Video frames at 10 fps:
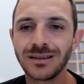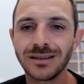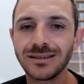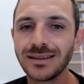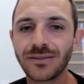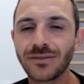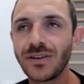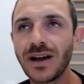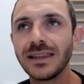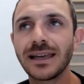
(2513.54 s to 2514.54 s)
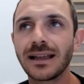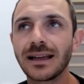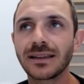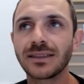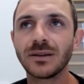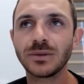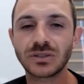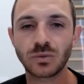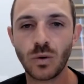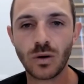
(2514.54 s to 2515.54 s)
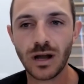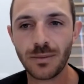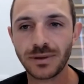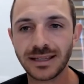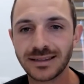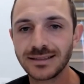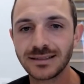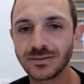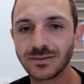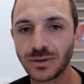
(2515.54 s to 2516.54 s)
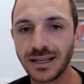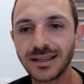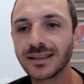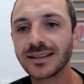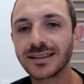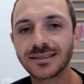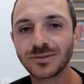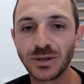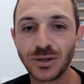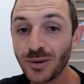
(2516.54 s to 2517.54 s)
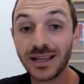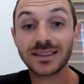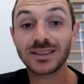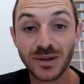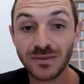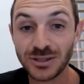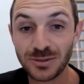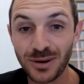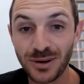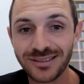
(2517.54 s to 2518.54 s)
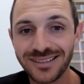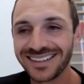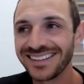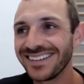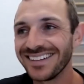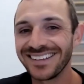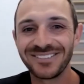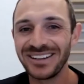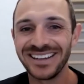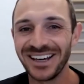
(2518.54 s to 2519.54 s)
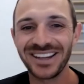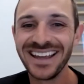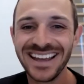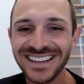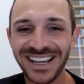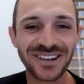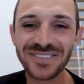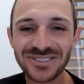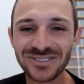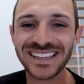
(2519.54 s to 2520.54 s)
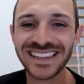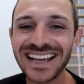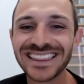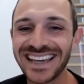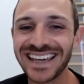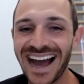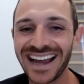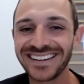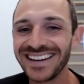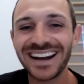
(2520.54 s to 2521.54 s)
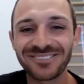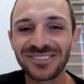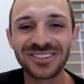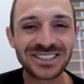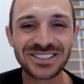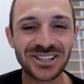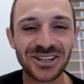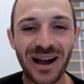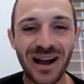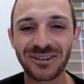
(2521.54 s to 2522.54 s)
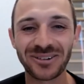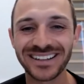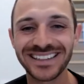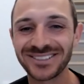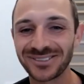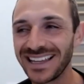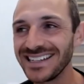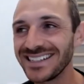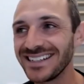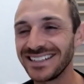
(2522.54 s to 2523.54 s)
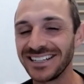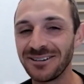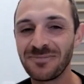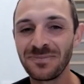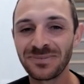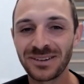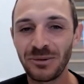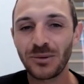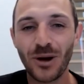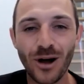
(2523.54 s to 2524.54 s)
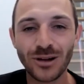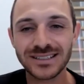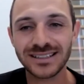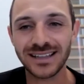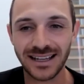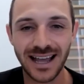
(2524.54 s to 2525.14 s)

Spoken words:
it's like finally, I think we just woke up and like, this is ridiculous. We don't like the joint venture partner. None of us really like the guy. Not really sure why we were in this relationship. We were all just like